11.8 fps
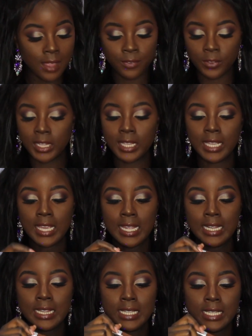I feel like
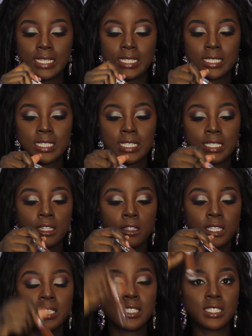in these, like,
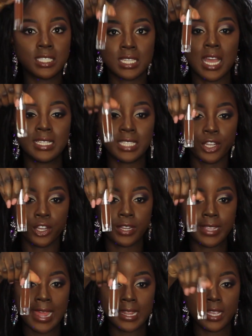this is the size that you're
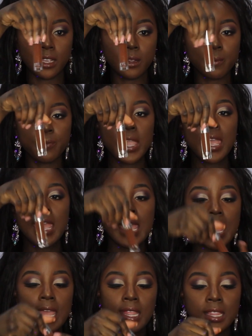getting.
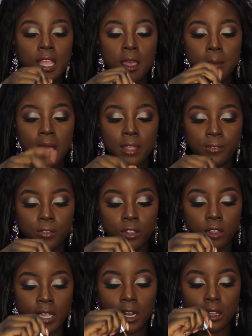In them, I feel
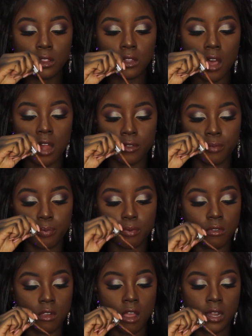like you get a lot of
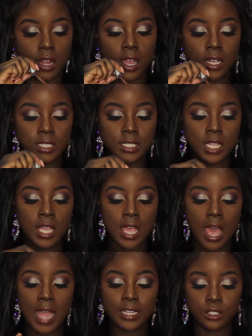product.
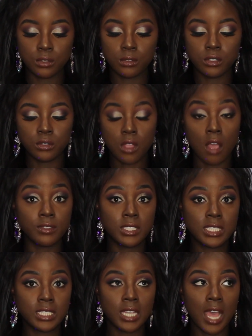I do use,
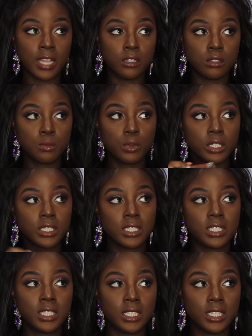obviously, I use more
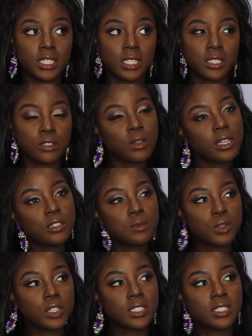concealer. Do I
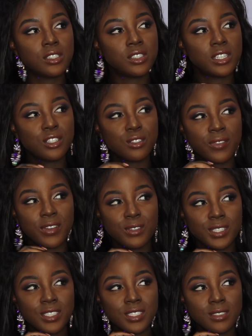use more concealer than I use
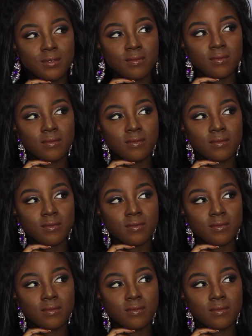foundation?